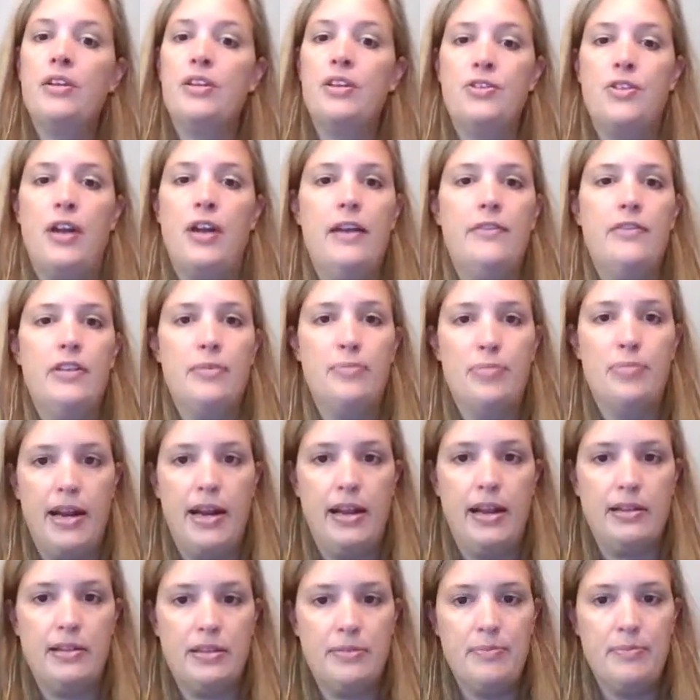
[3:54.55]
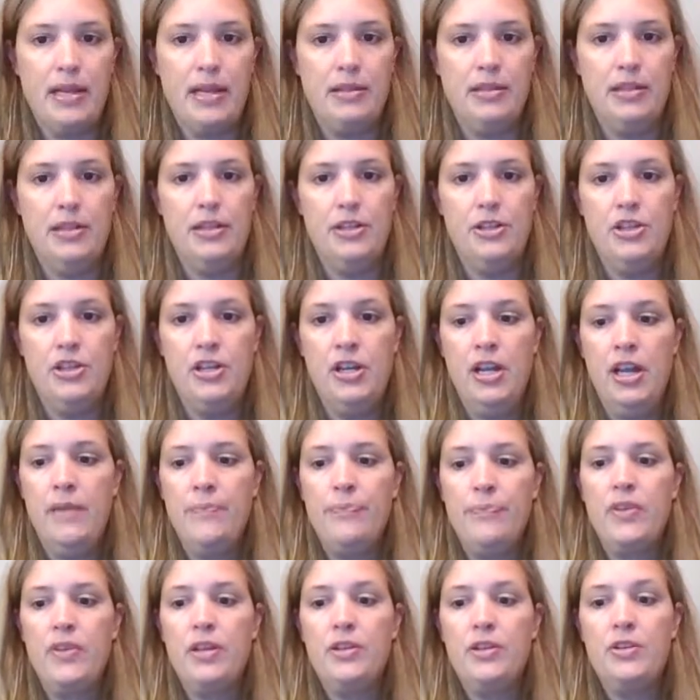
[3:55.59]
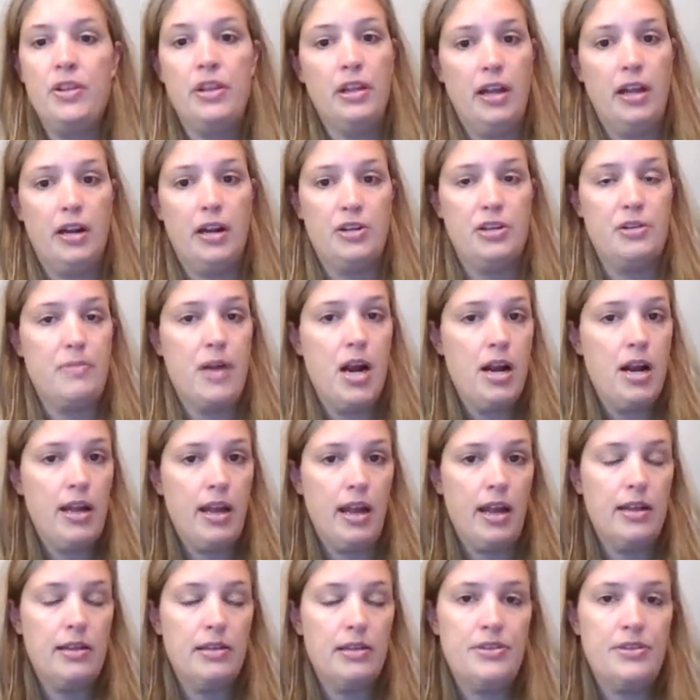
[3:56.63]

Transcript: to drive your brand's message to the larger market.